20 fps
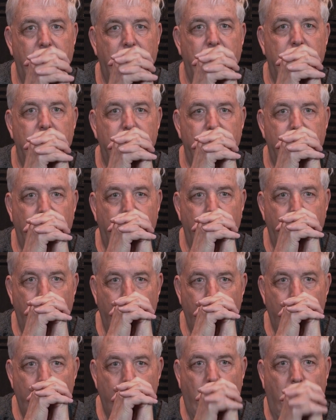so you
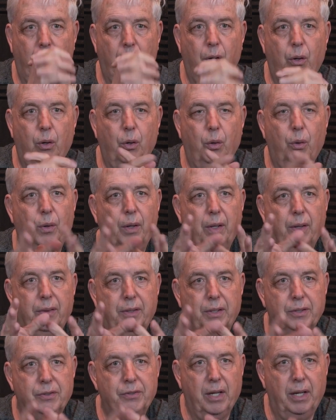know
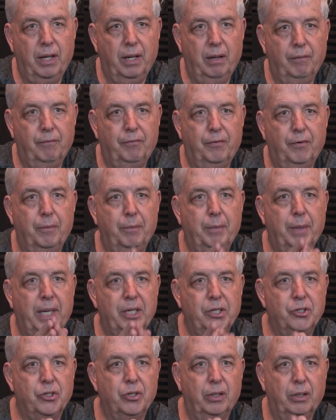this
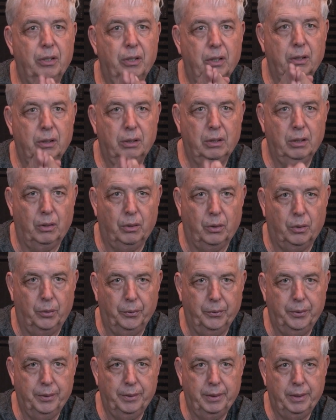information cold.
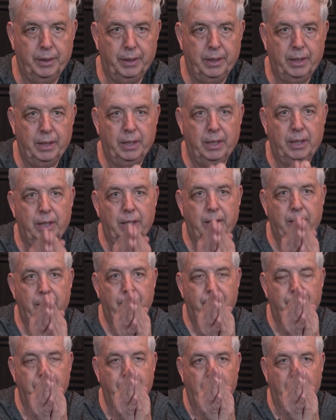
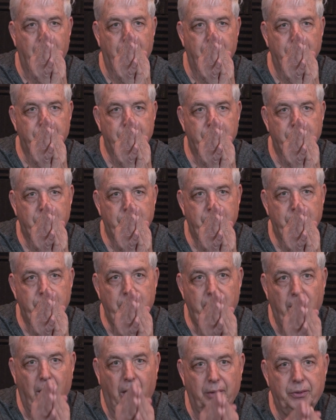Now there's
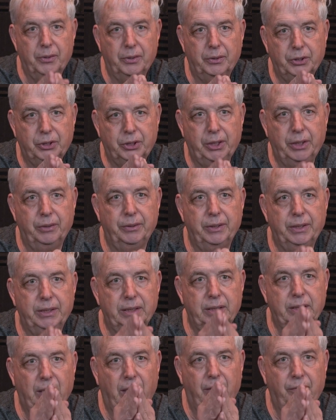another series
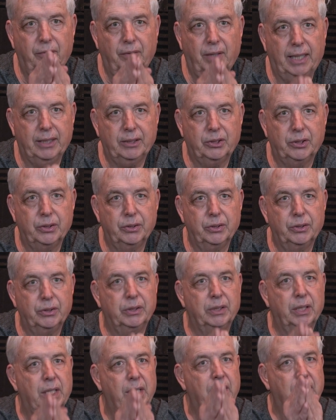of lectures.
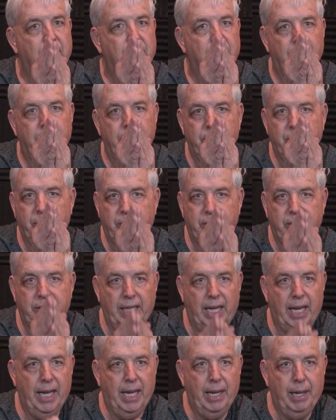
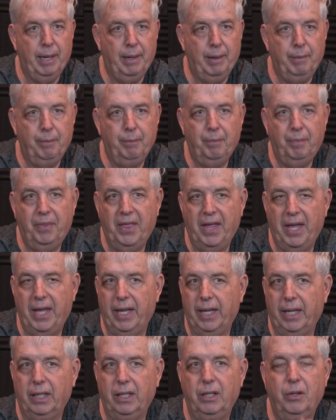Same
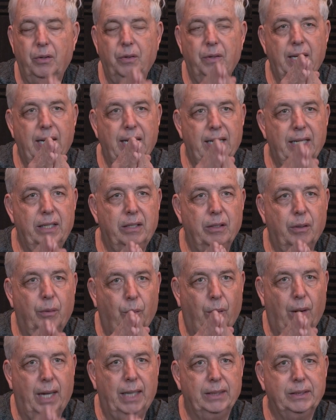thing, you need to
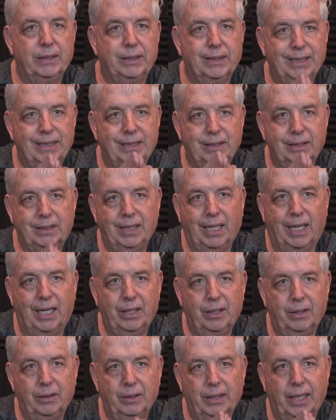watch the
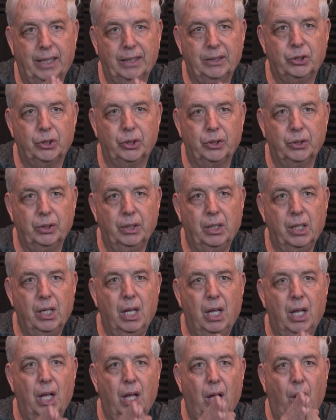entire lecture,
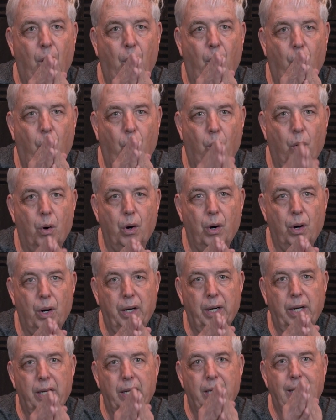or
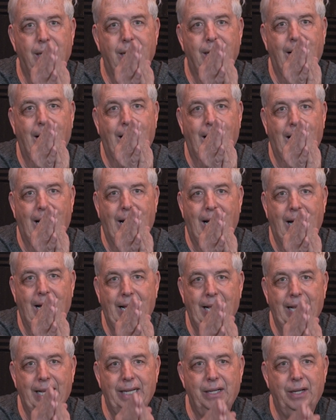
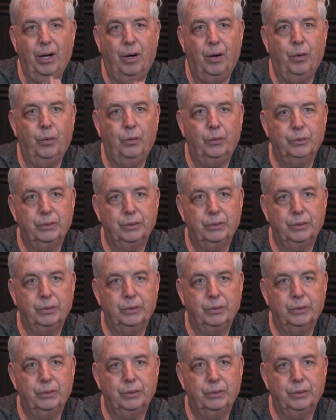I don't